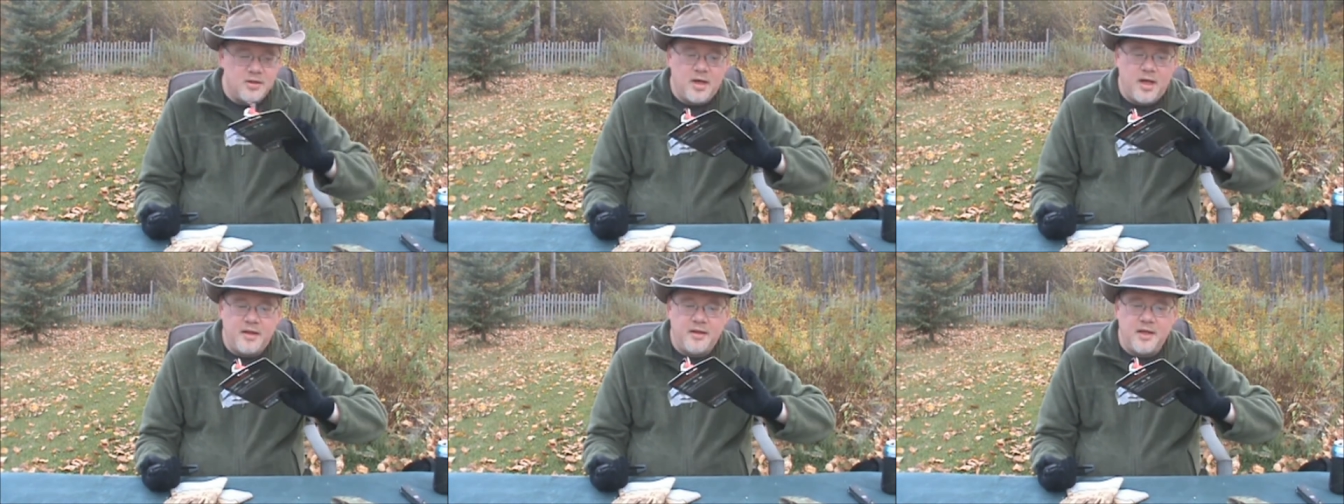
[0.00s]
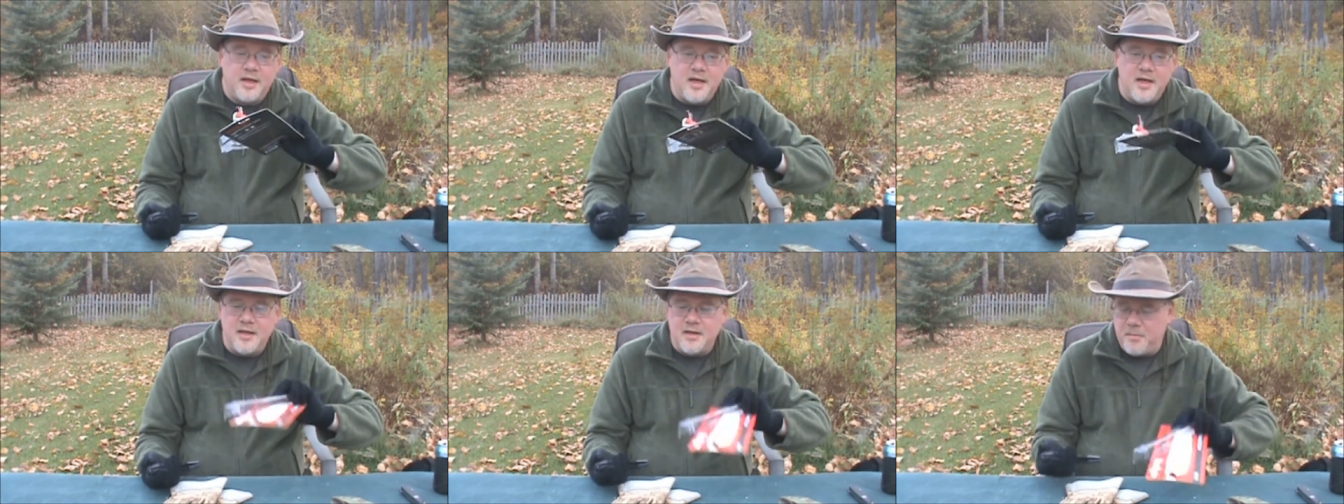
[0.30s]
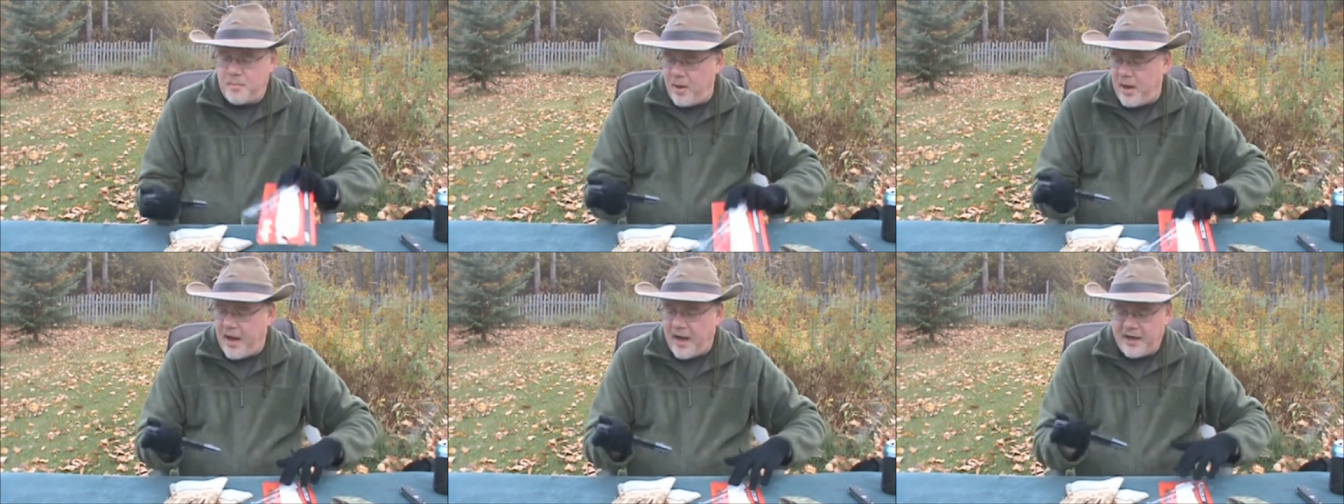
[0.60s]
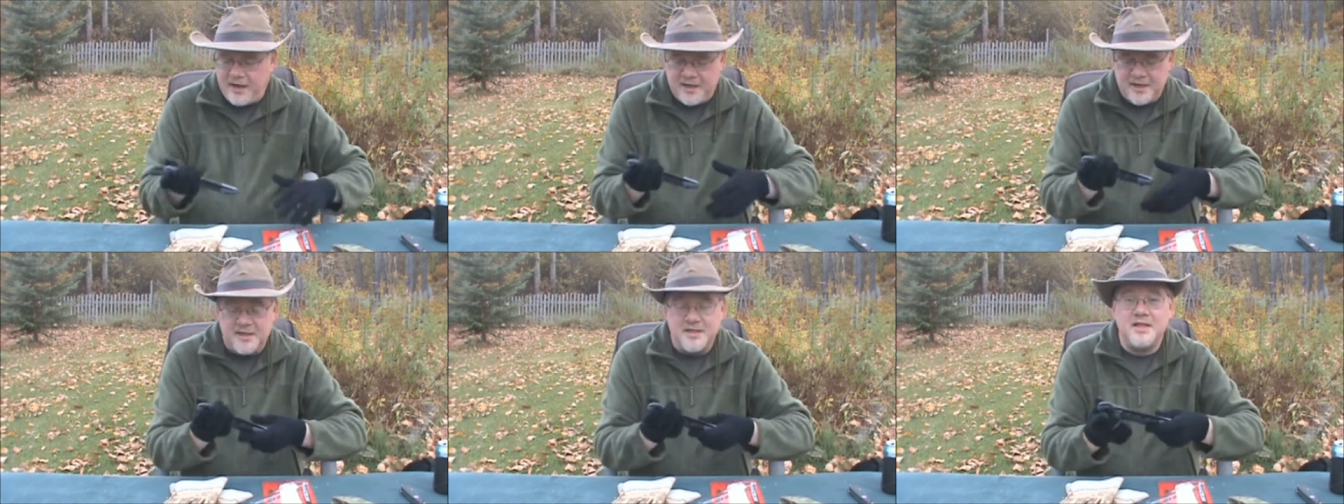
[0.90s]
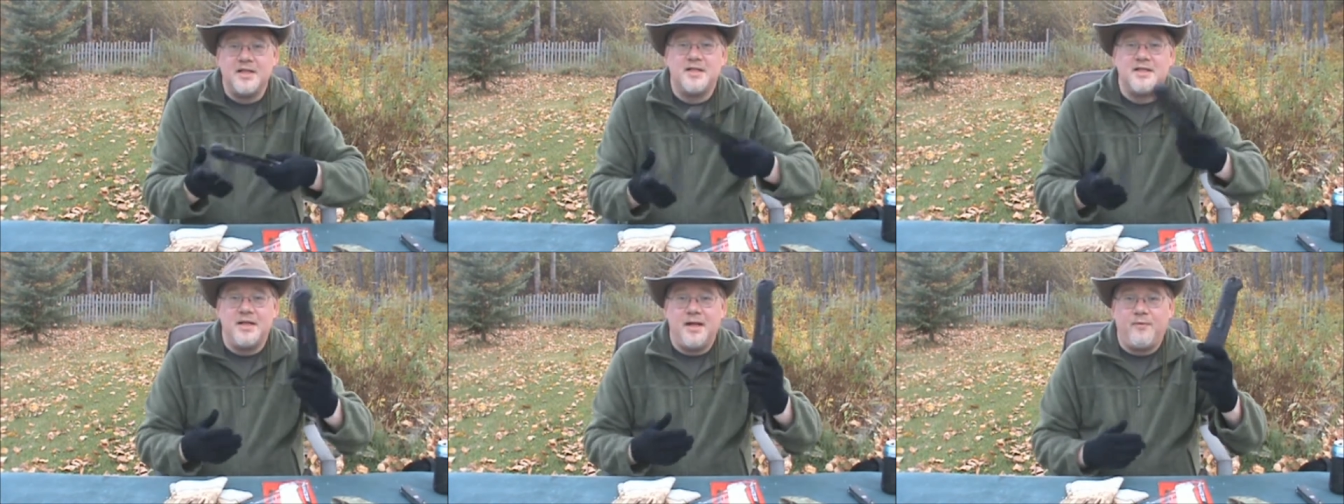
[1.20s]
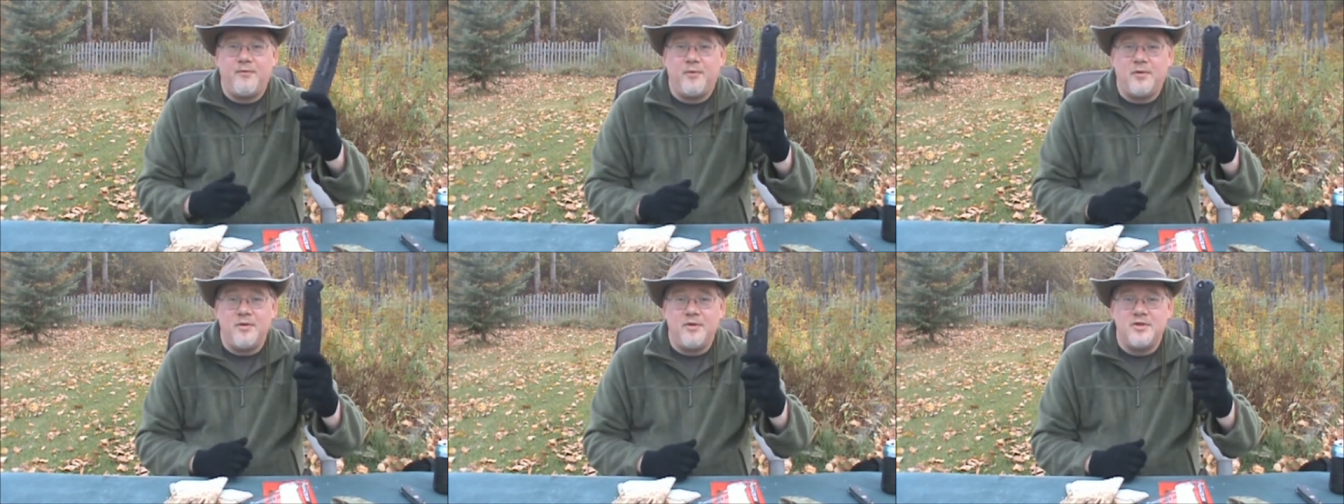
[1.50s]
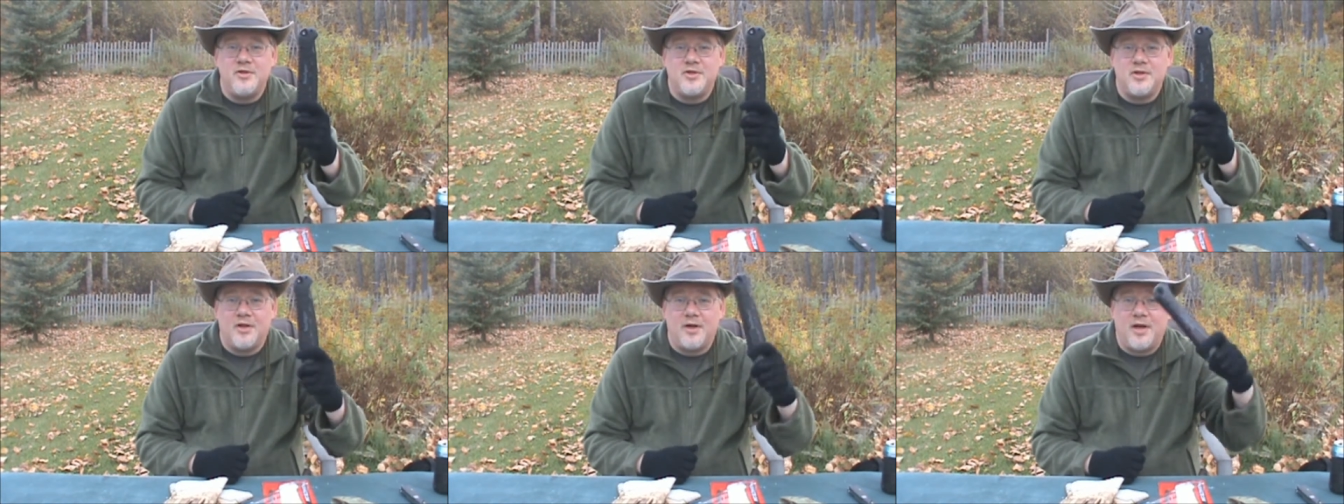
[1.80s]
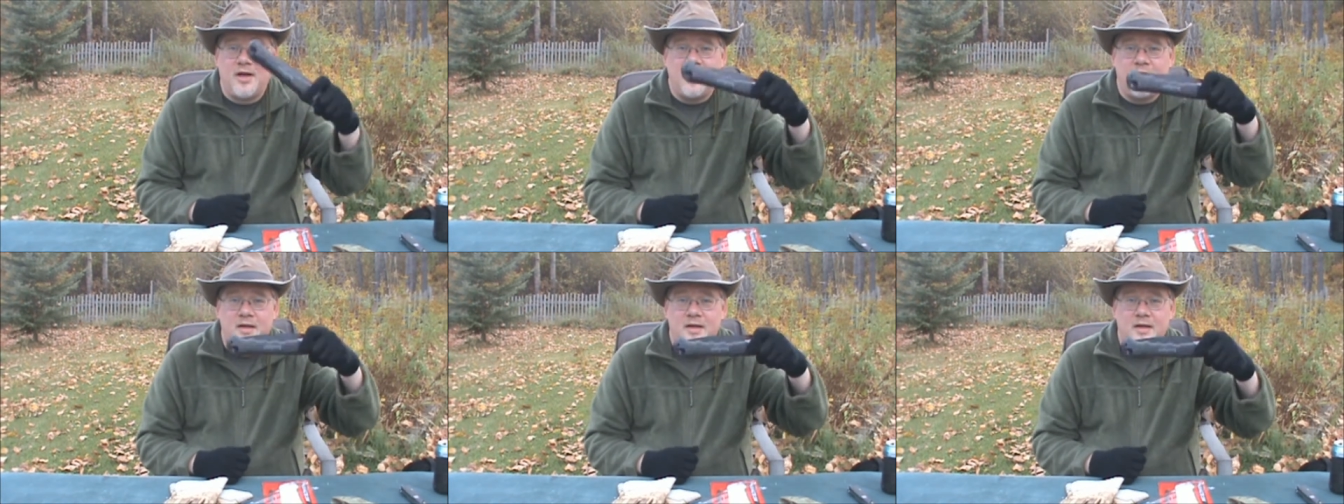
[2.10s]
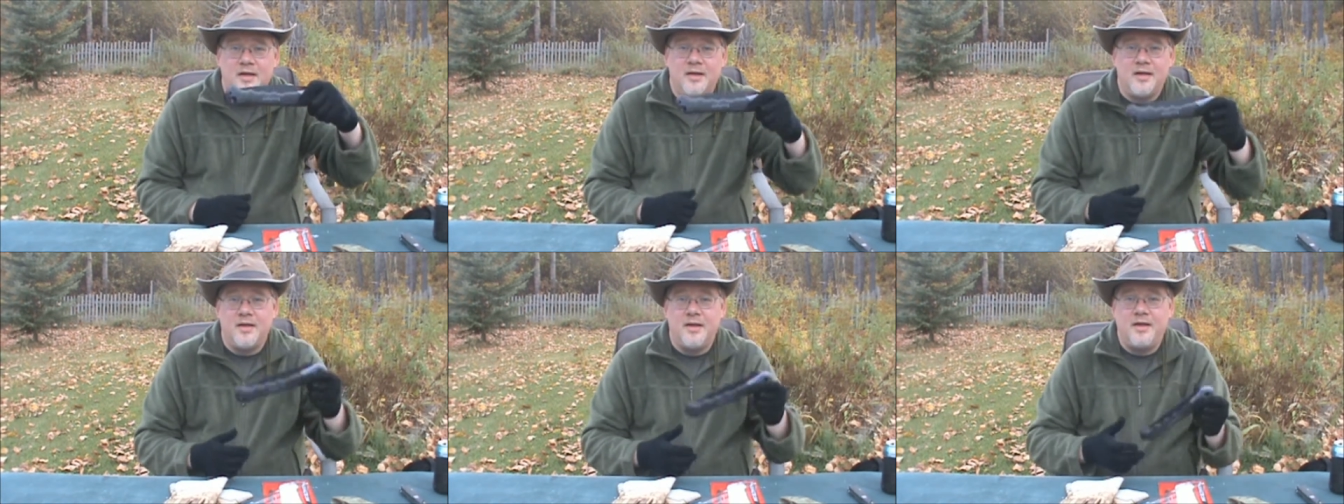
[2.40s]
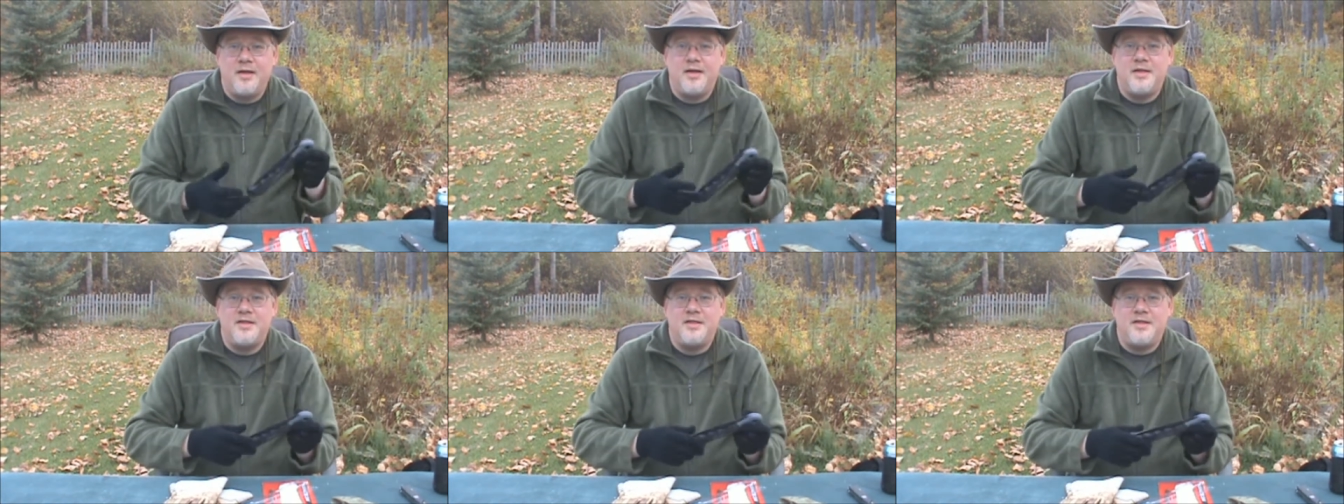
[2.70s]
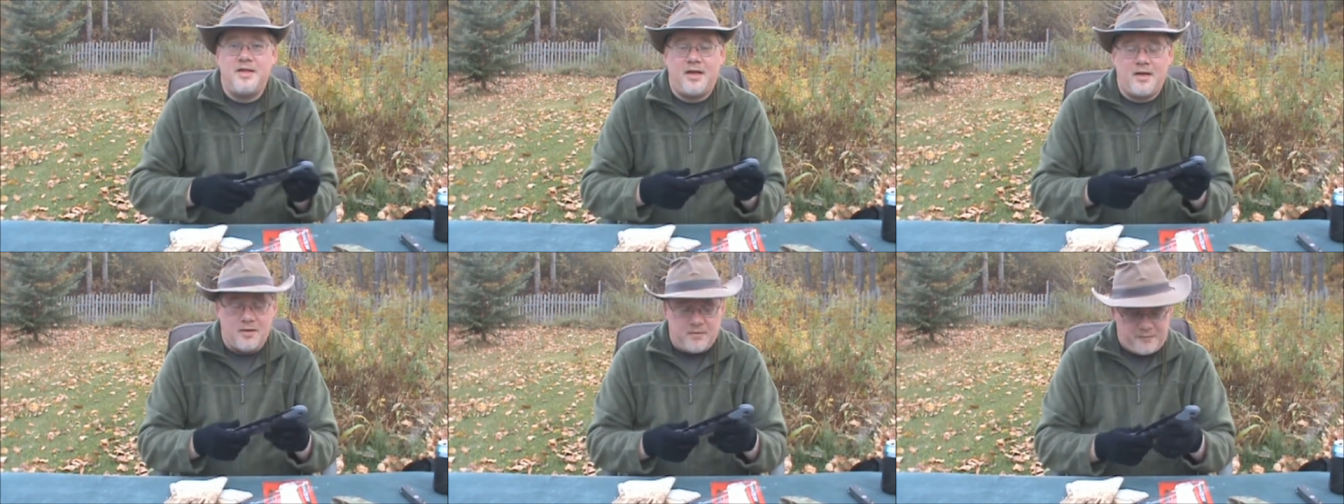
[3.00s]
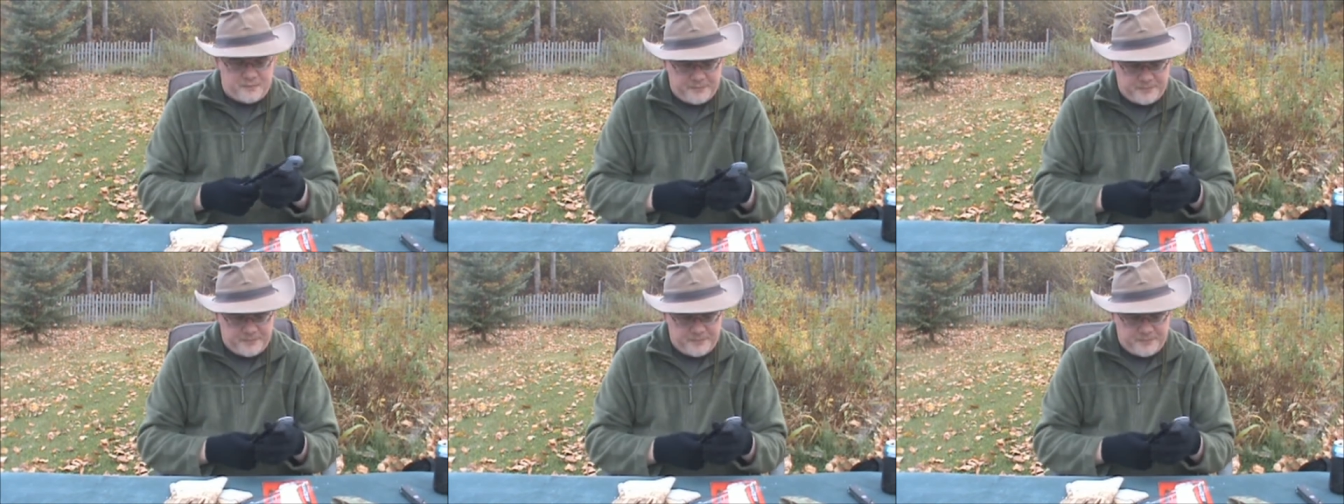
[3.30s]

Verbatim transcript: nothing in the package except for the saw itself.